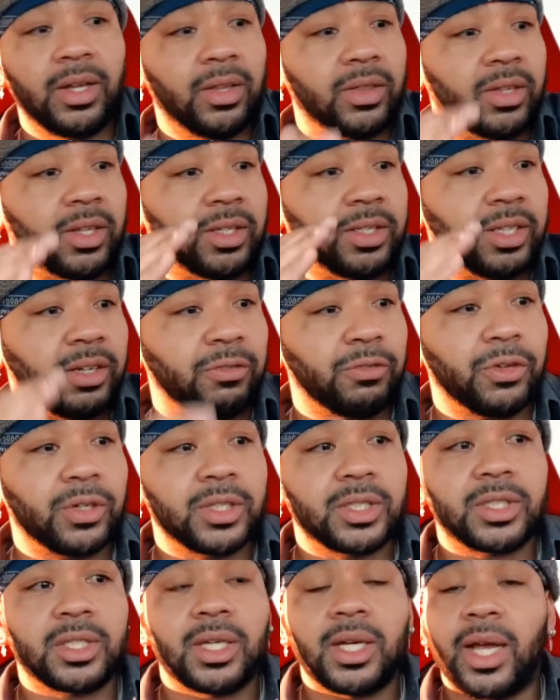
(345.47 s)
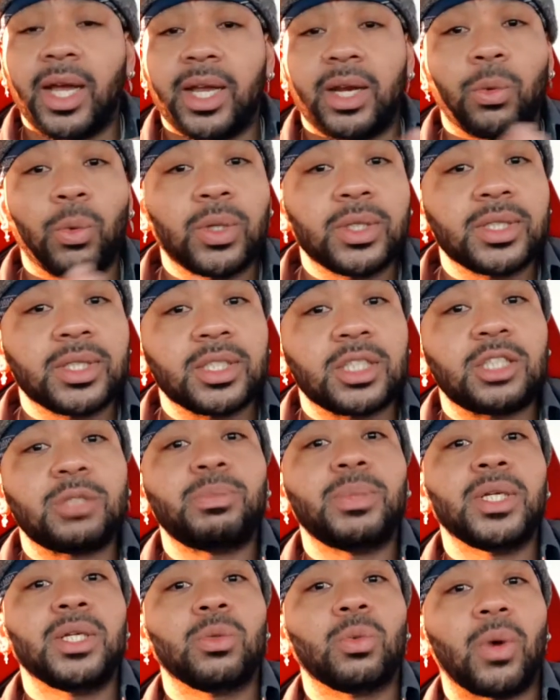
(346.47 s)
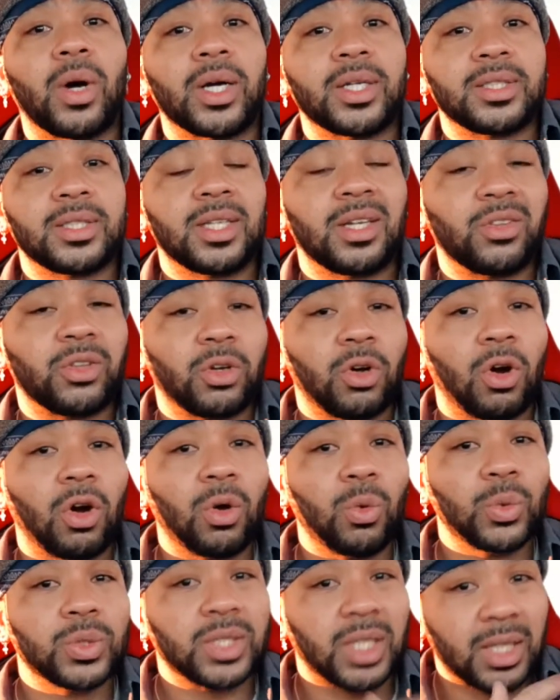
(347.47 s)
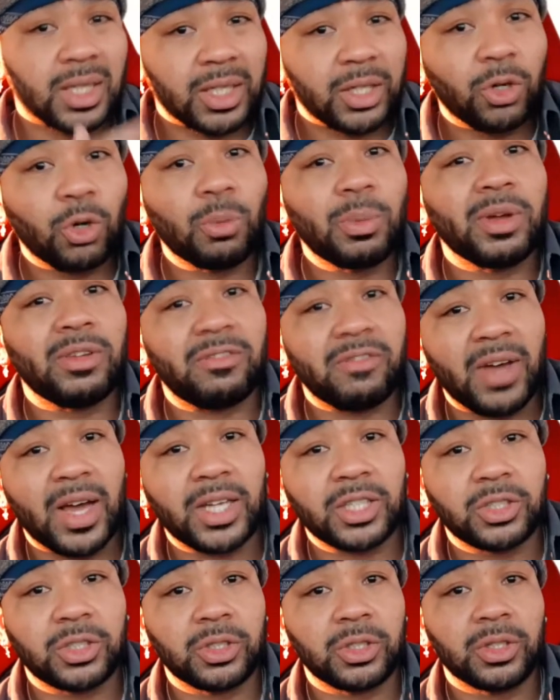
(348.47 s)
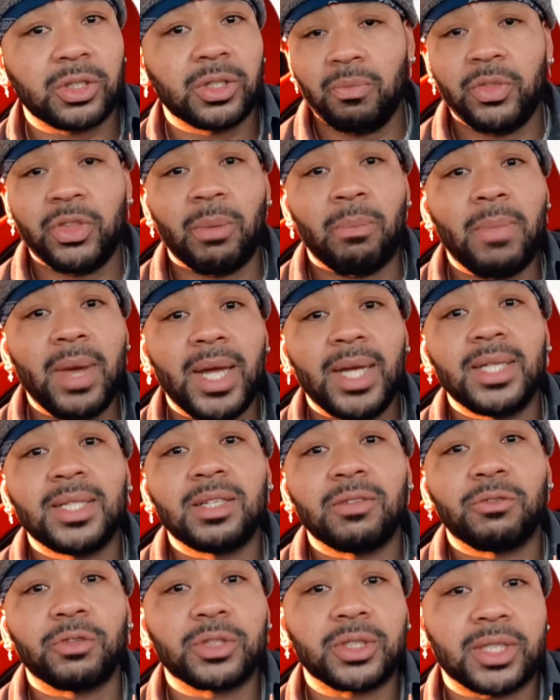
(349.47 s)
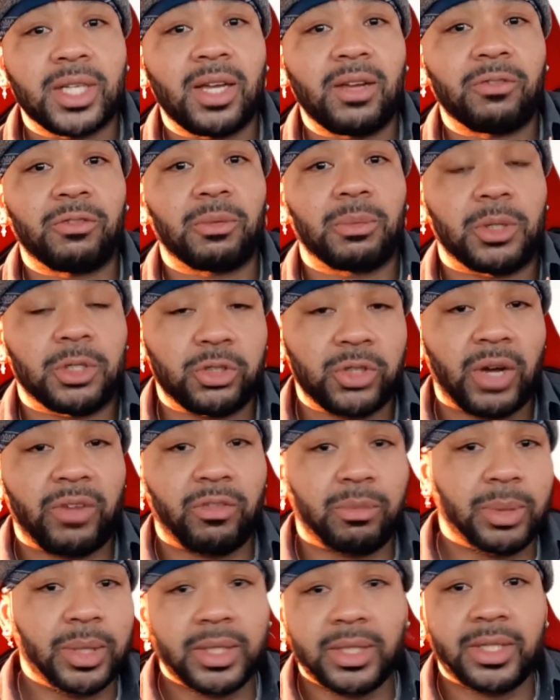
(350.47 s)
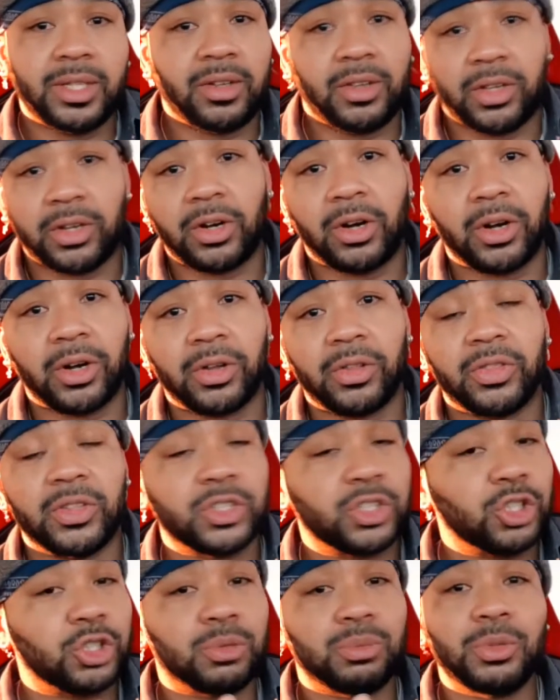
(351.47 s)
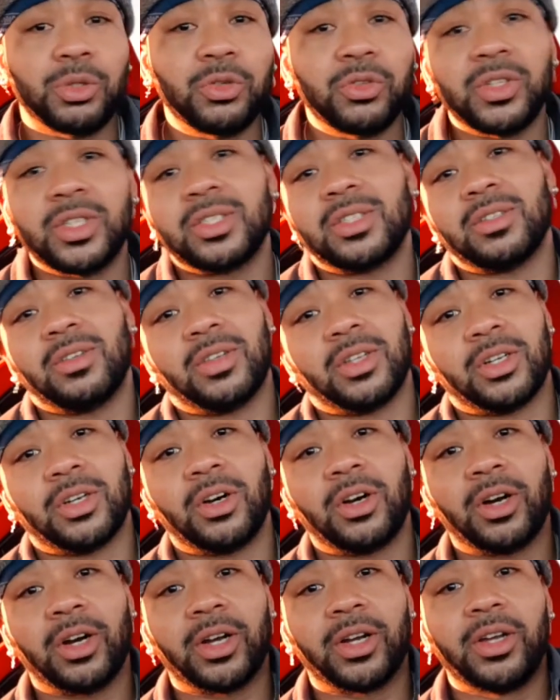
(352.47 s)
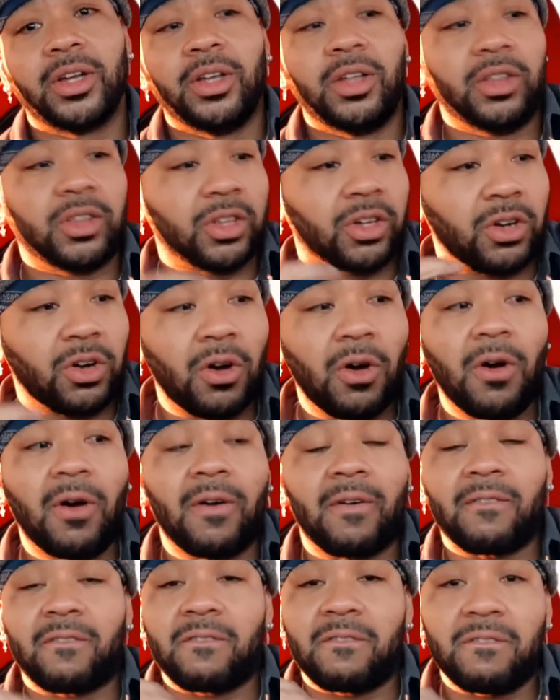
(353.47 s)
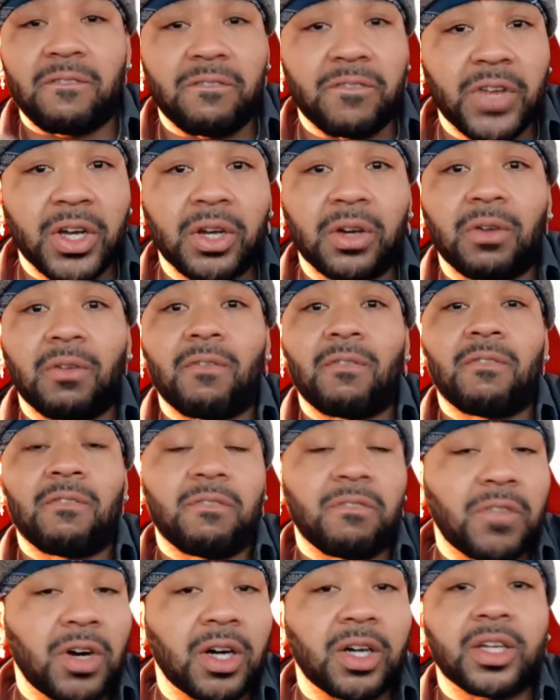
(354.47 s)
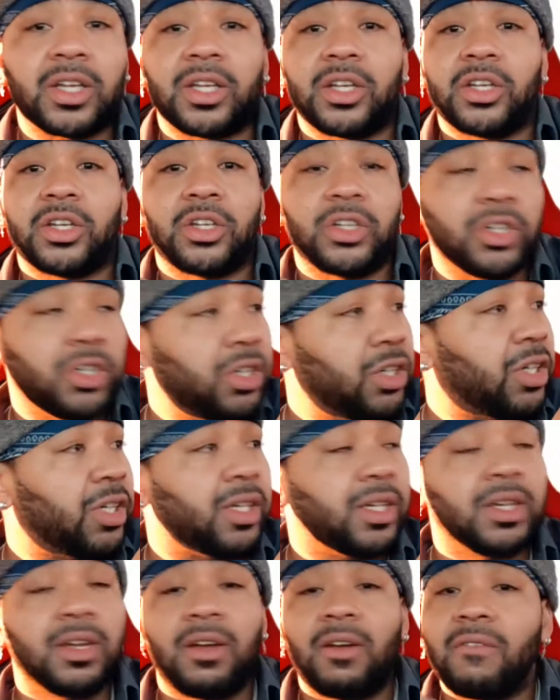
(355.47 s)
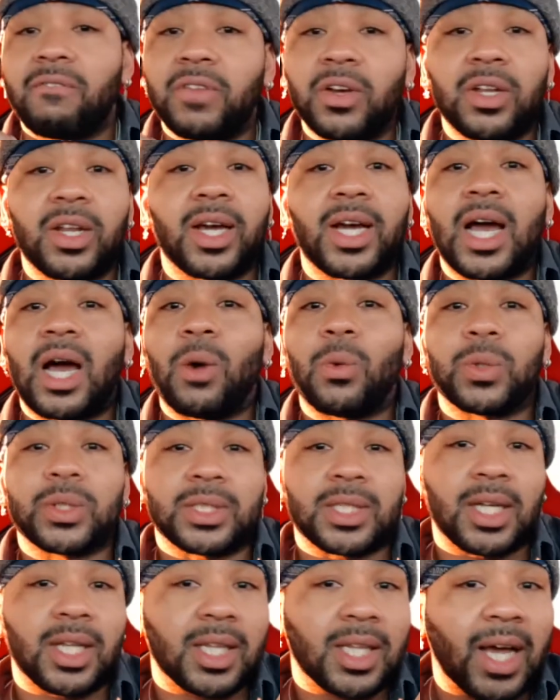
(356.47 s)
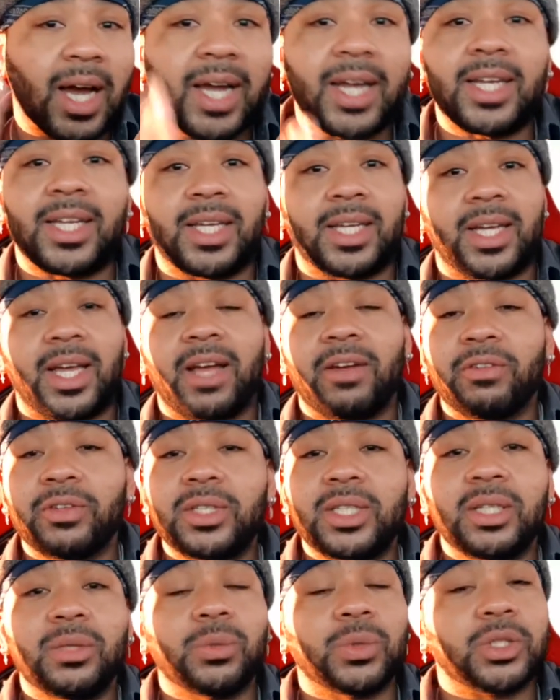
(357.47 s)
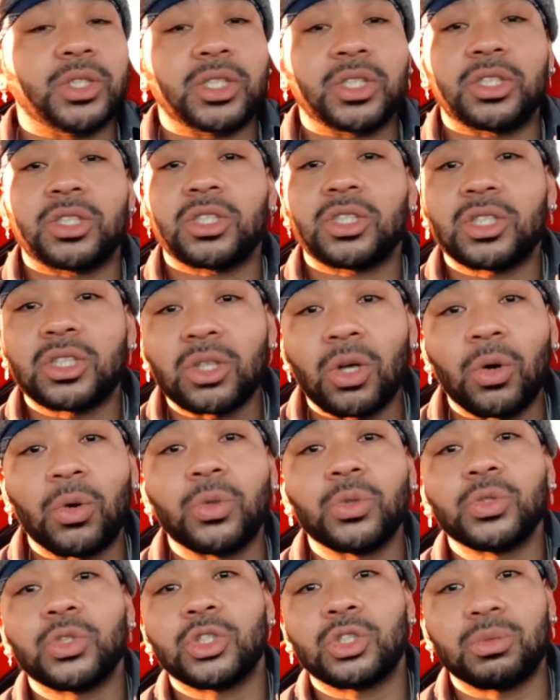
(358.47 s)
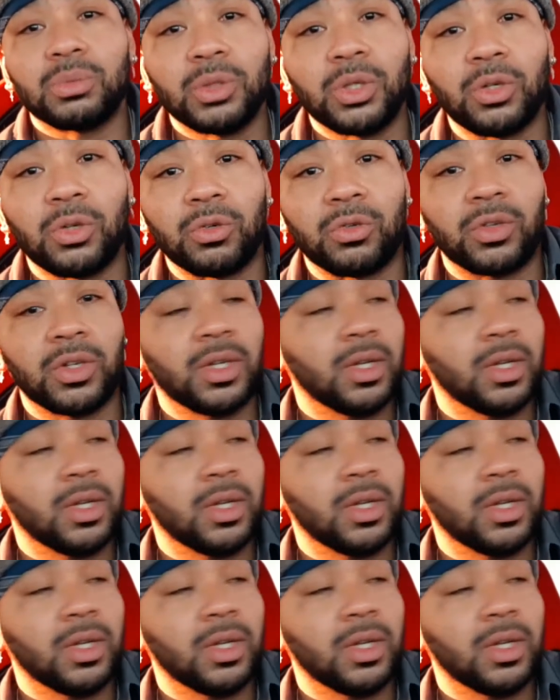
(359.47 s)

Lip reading: The difference, and it wasn't speed wise. Now the car was a little bit faster. The main difference came from the drivability of the car, the smoothness of the car. The car felt fucking good. Felt like I was gliding. Everything was just so smooth.